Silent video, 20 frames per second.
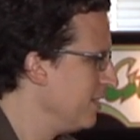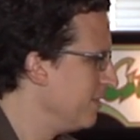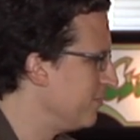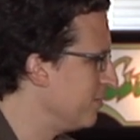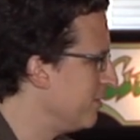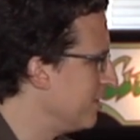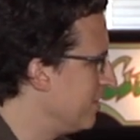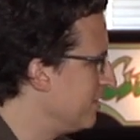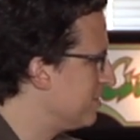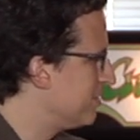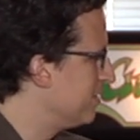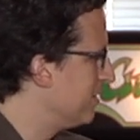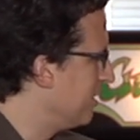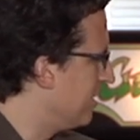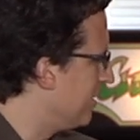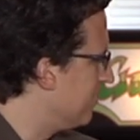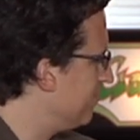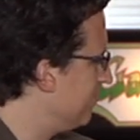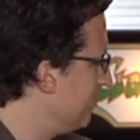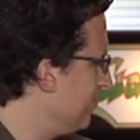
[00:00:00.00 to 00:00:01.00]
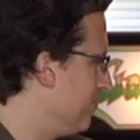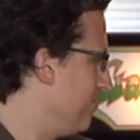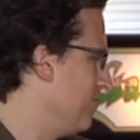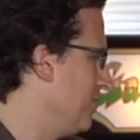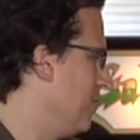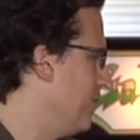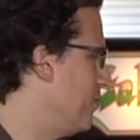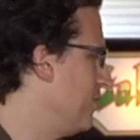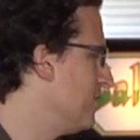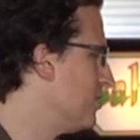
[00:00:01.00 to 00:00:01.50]

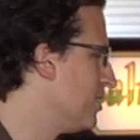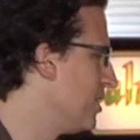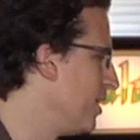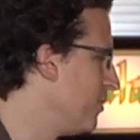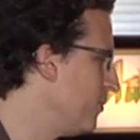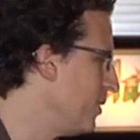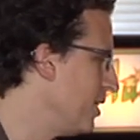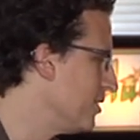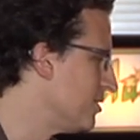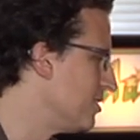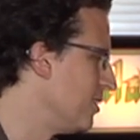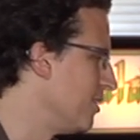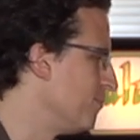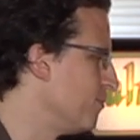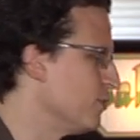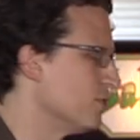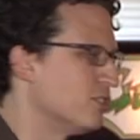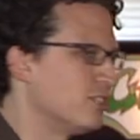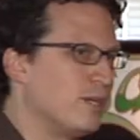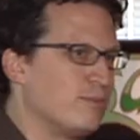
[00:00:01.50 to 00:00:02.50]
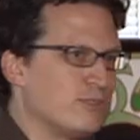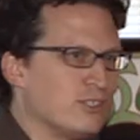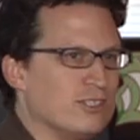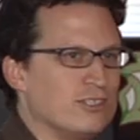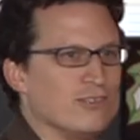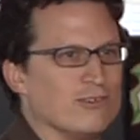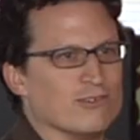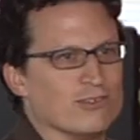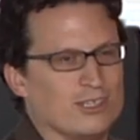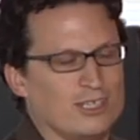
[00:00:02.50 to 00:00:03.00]
If you design based on
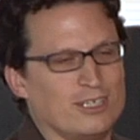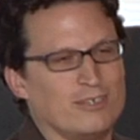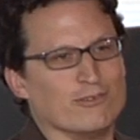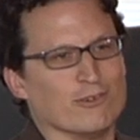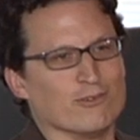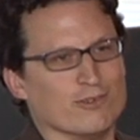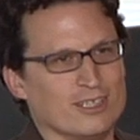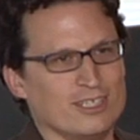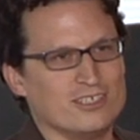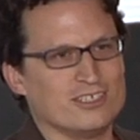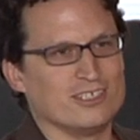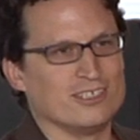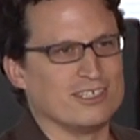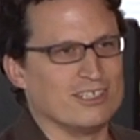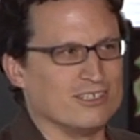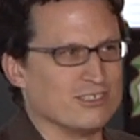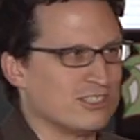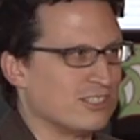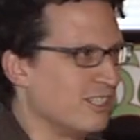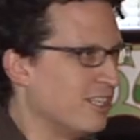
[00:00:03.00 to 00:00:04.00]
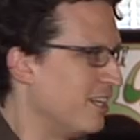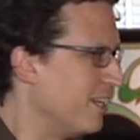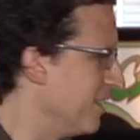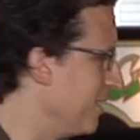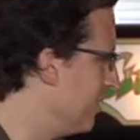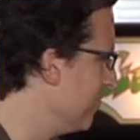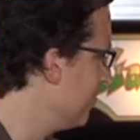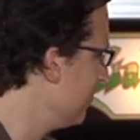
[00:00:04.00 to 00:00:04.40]
perception or love or religion or hearsay,